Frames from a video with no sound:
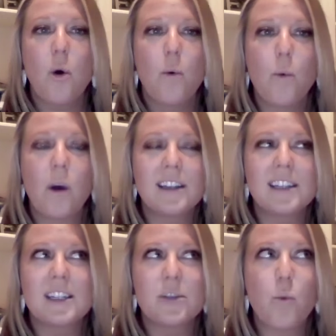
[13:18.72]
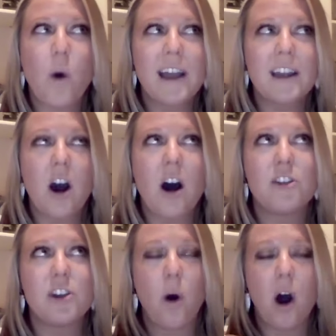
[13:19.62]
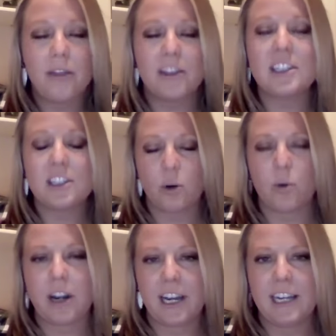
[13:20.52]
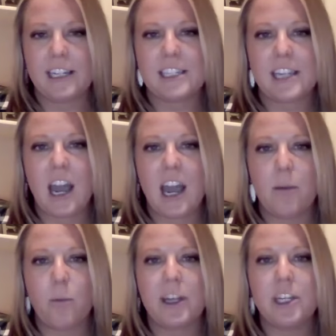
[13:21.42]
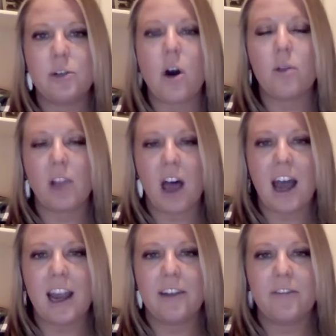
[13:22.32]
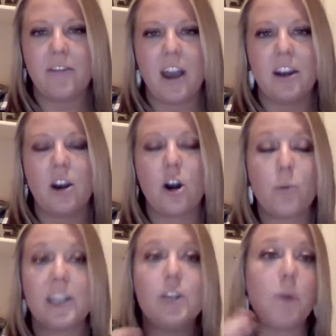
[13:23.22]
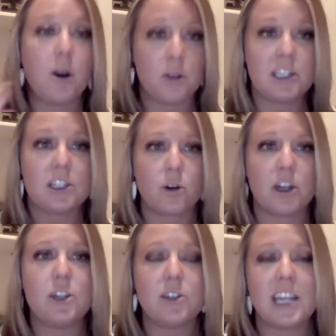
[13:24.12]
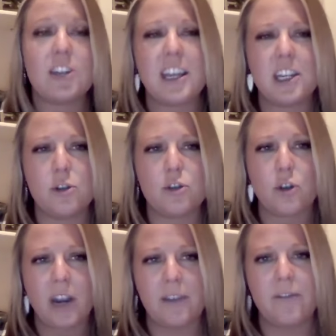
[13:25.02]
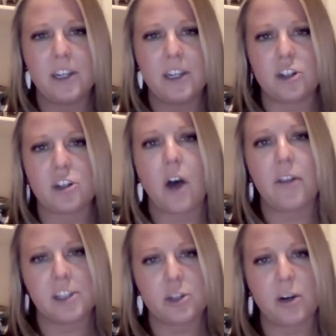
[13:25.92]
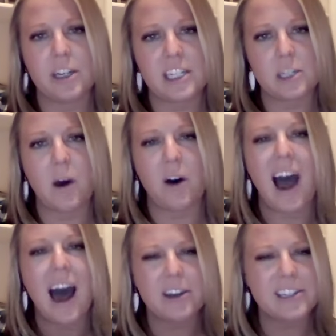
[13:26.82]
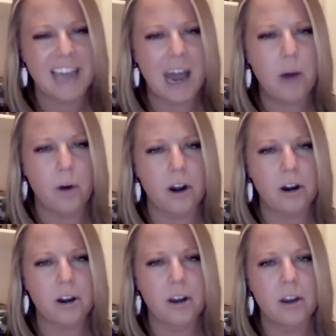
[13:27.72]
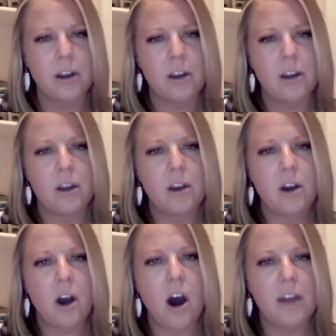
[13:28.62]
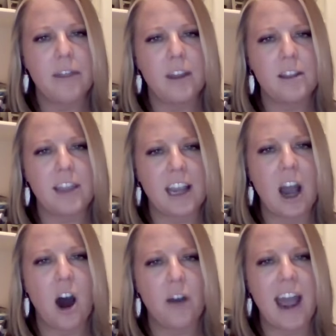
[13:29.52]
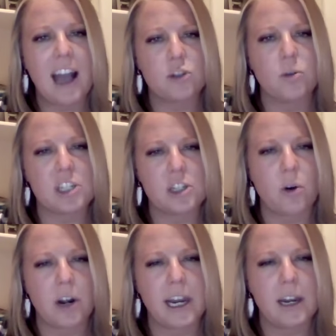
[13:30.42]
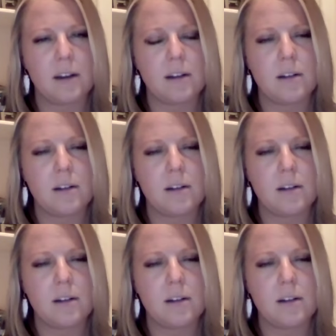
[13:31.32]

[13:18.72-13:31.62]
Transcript: what what so on the stories um, when you go live and or when you post the stories you said that you trade features on the stories as well how does that work on like on the actual story